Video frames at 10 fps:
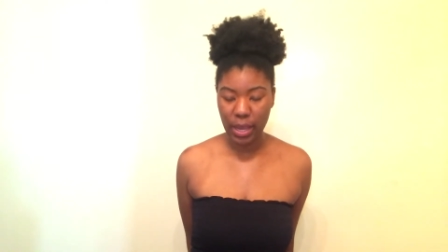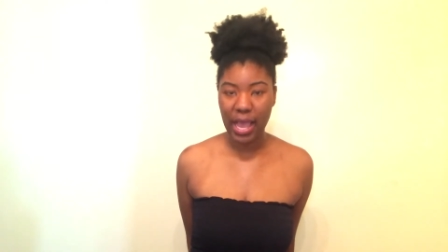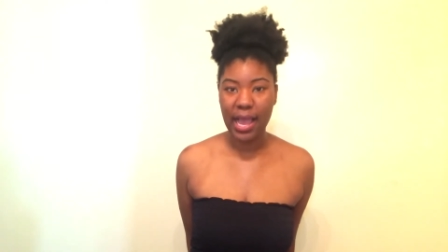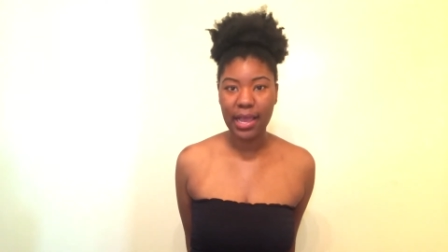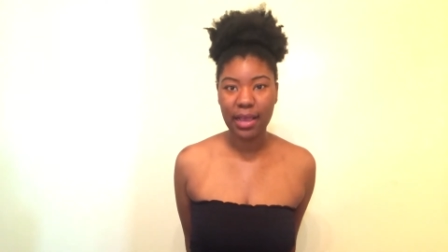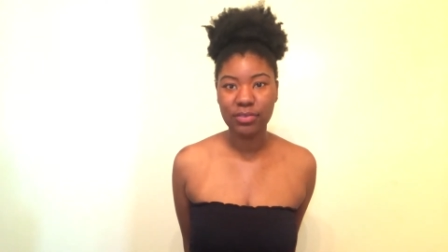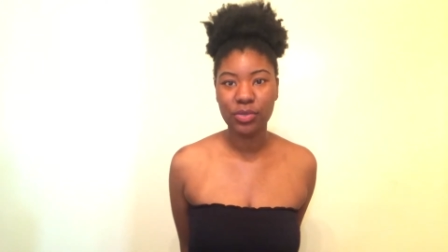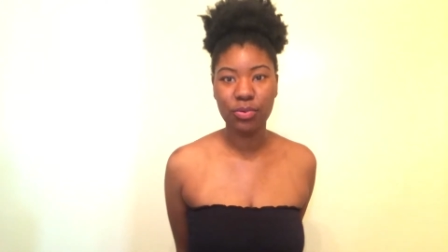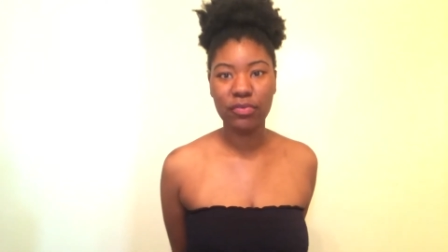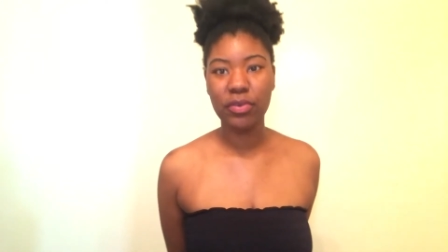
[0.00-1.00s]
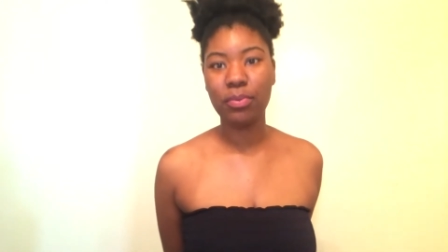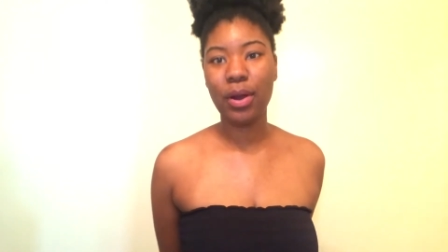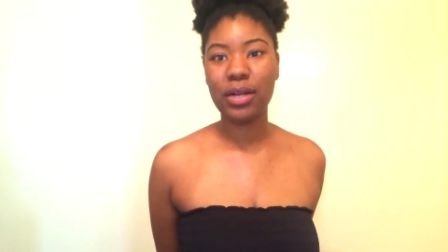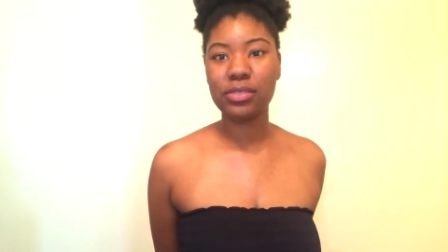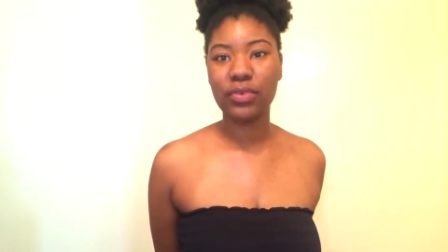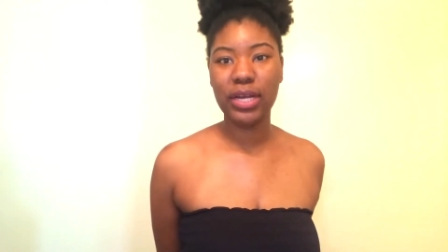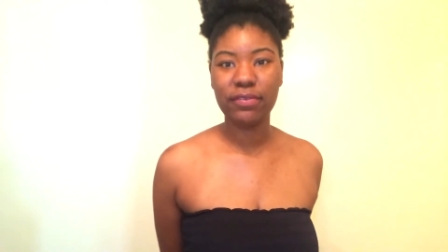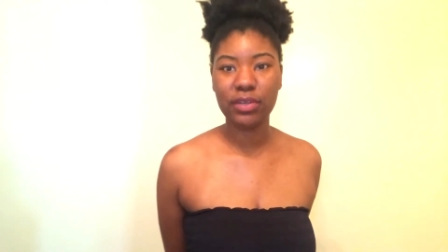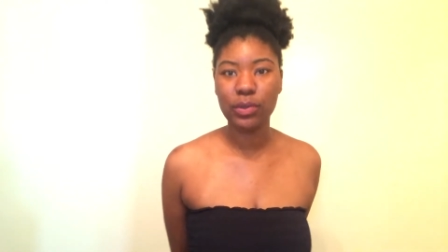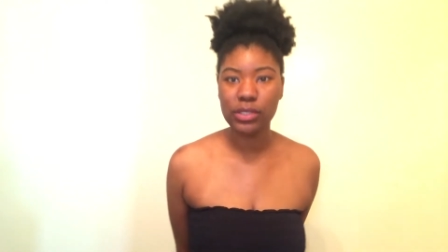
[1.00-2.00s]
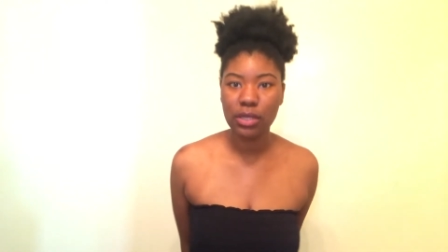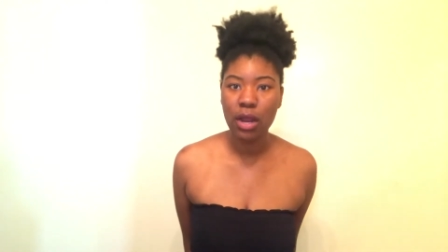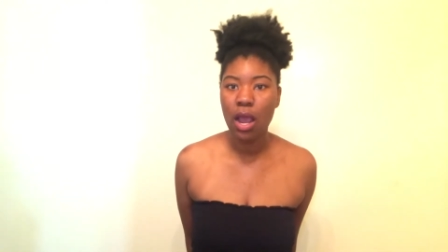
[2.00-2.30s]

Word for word: I have to review products for influencer.